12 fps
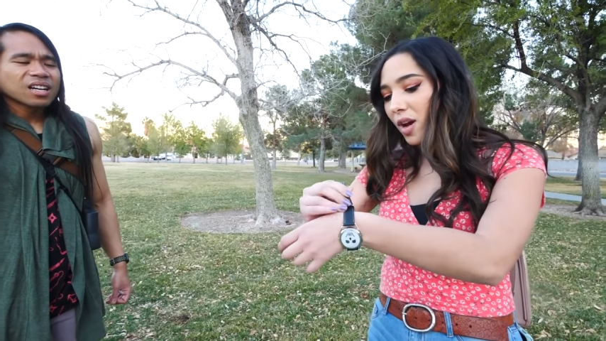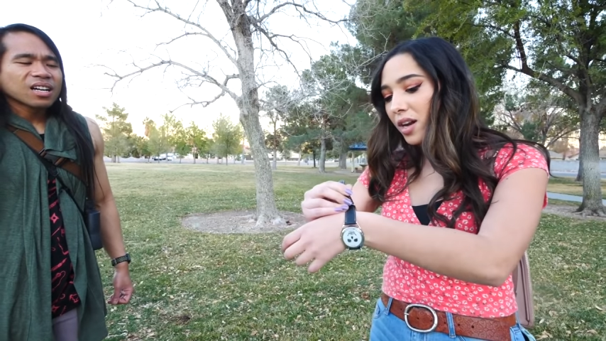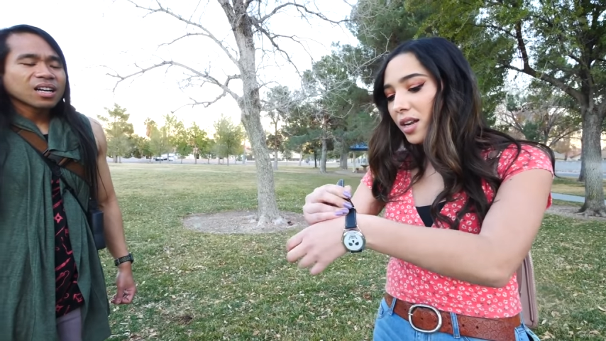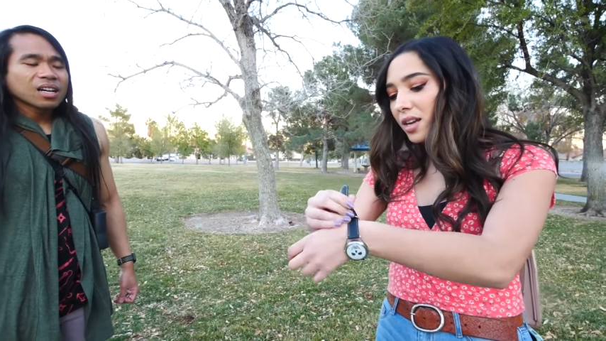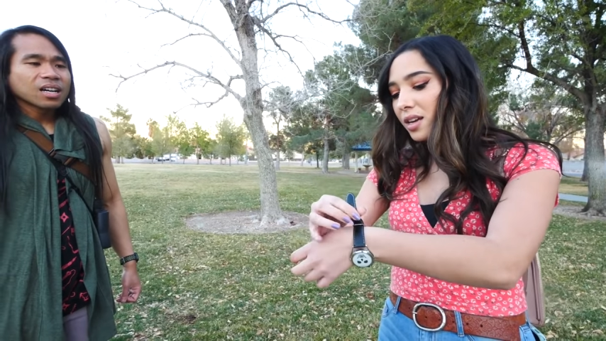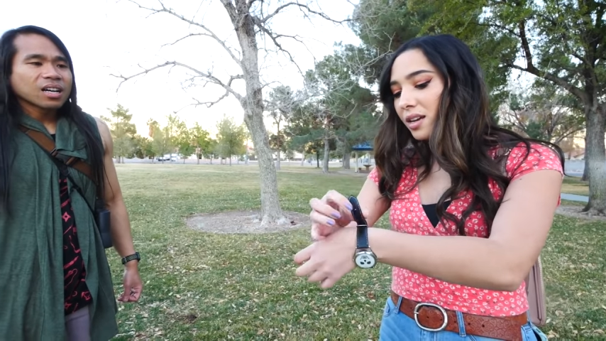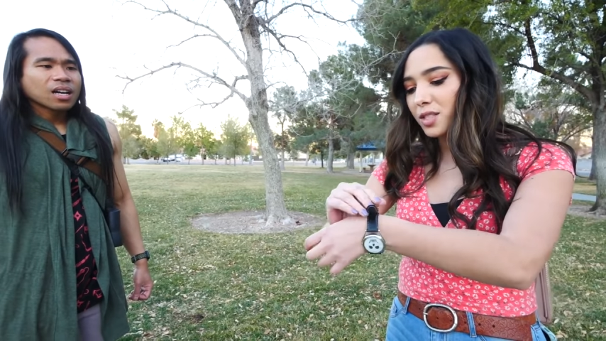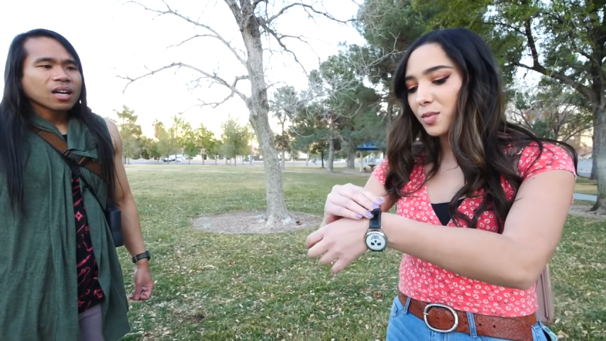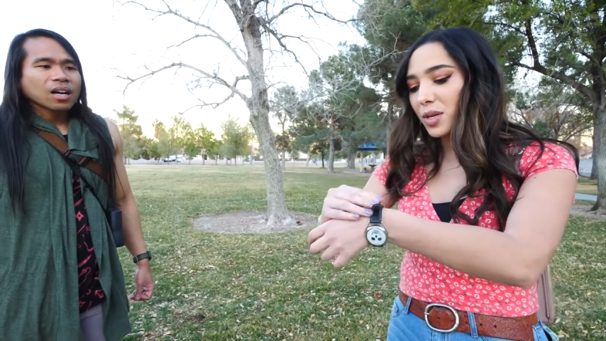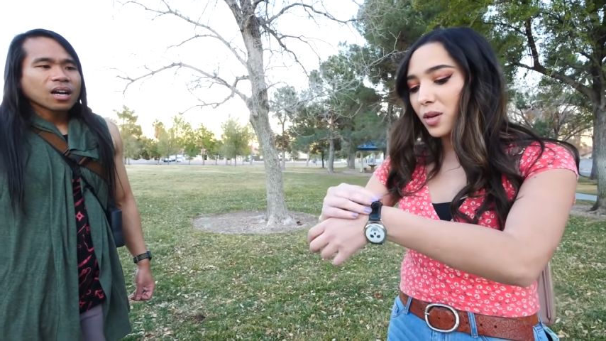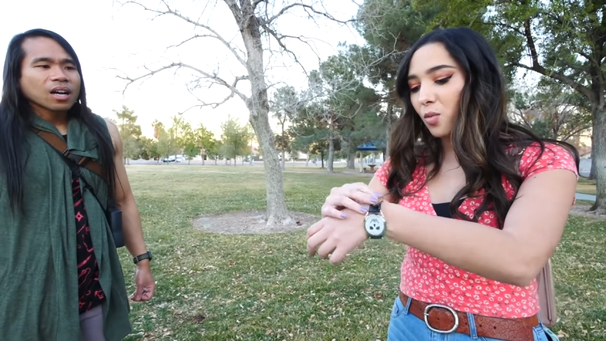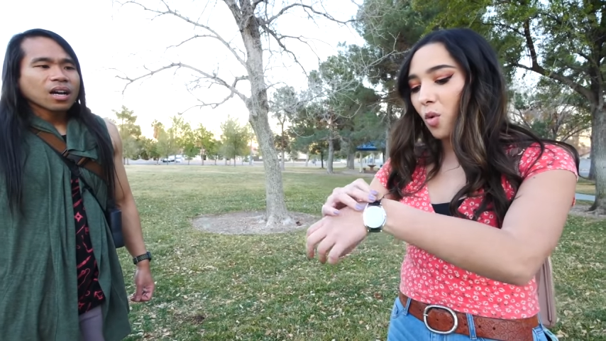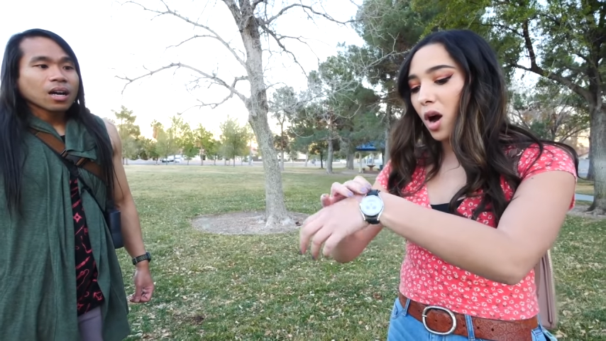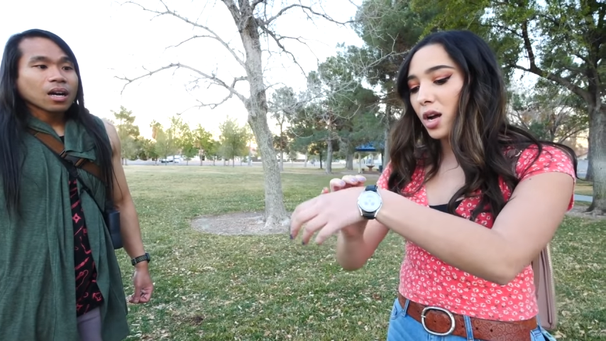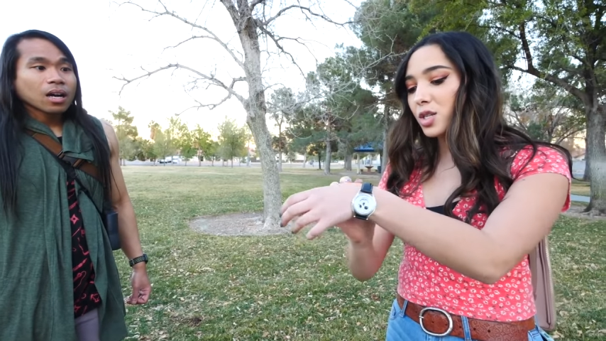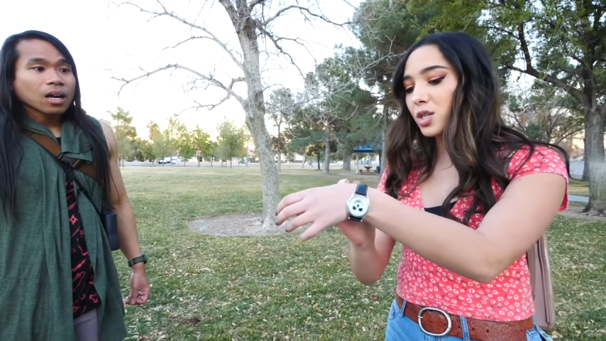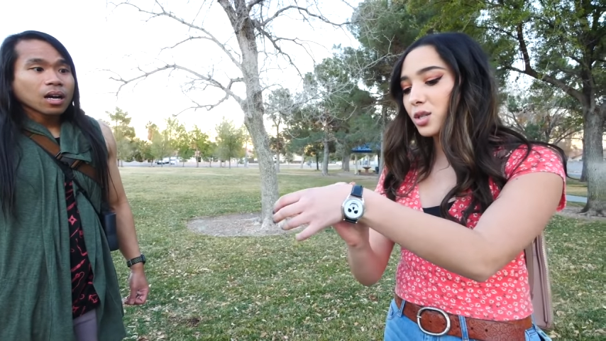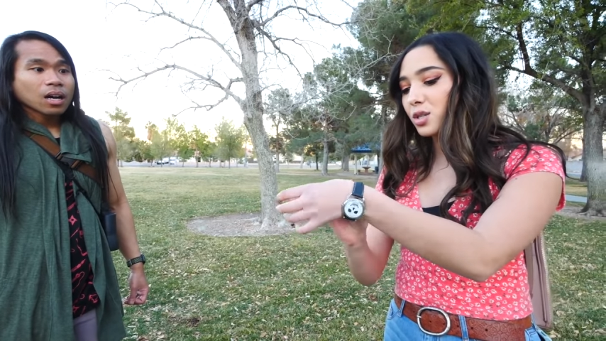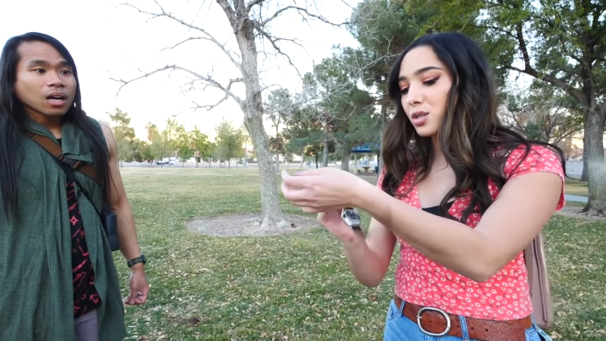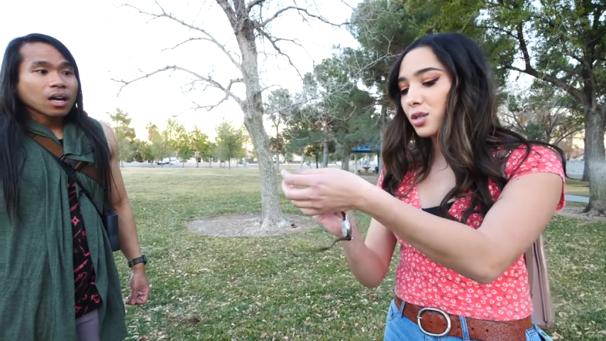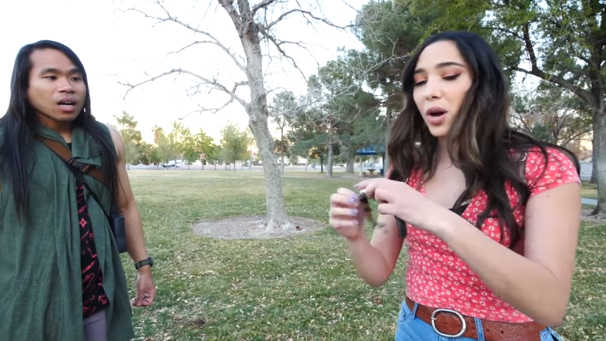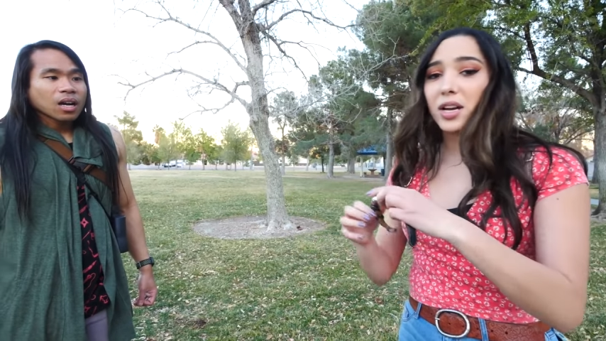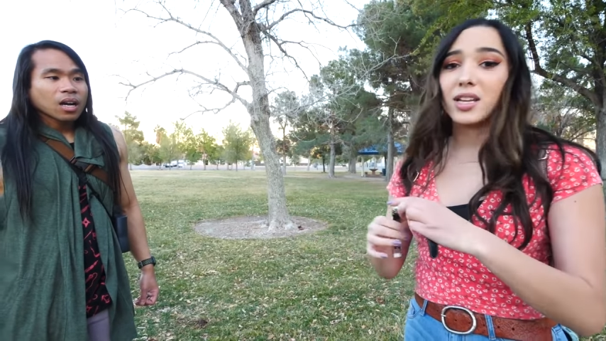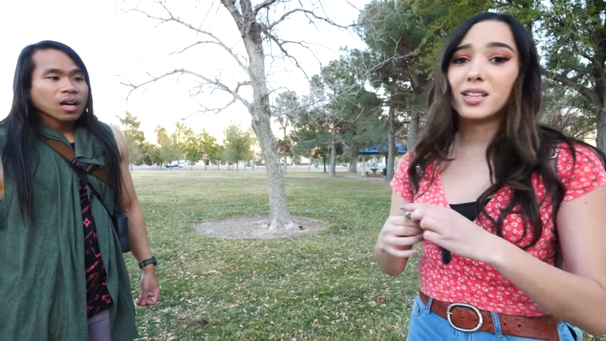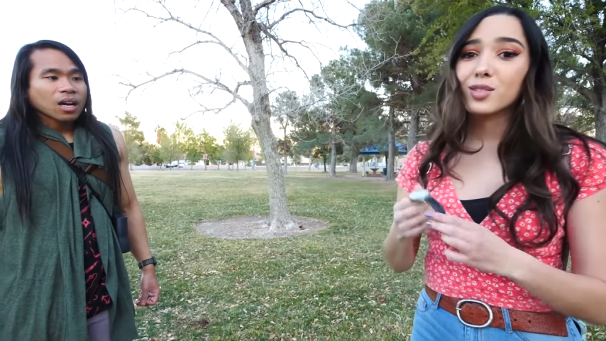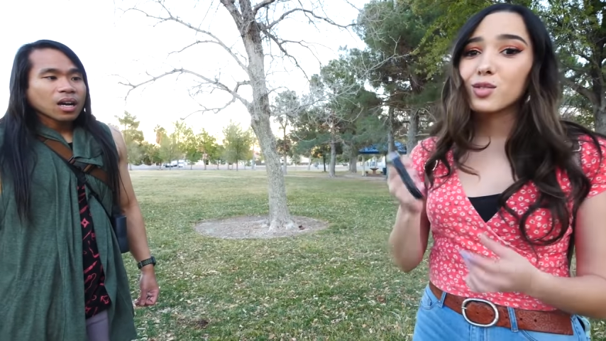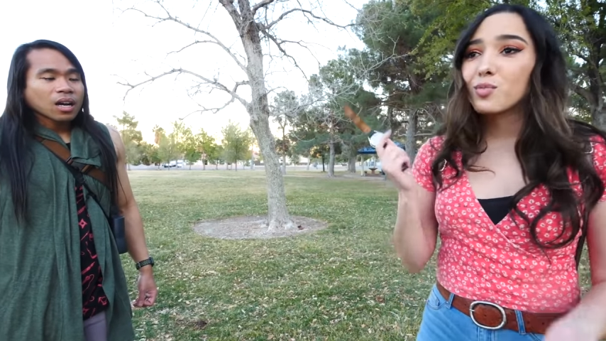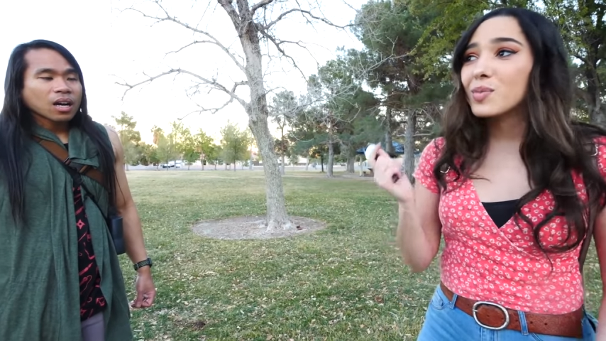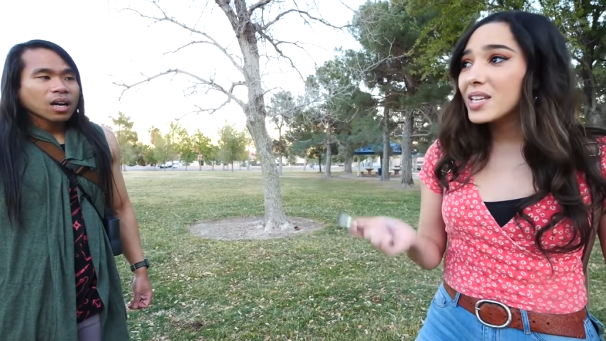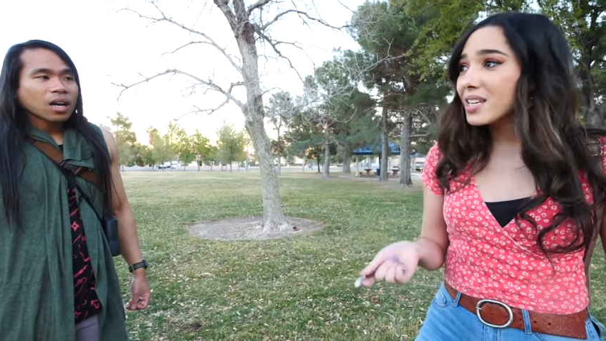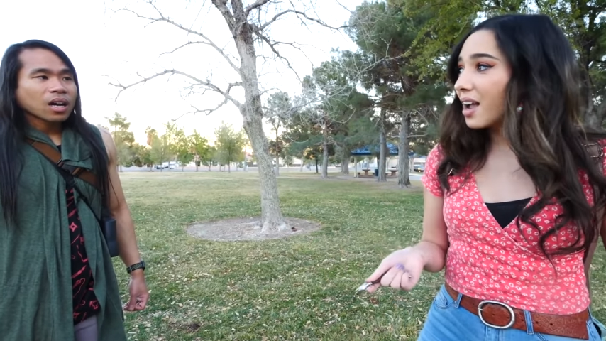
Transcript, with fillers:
Speaker 1: ready to be watch buddies with me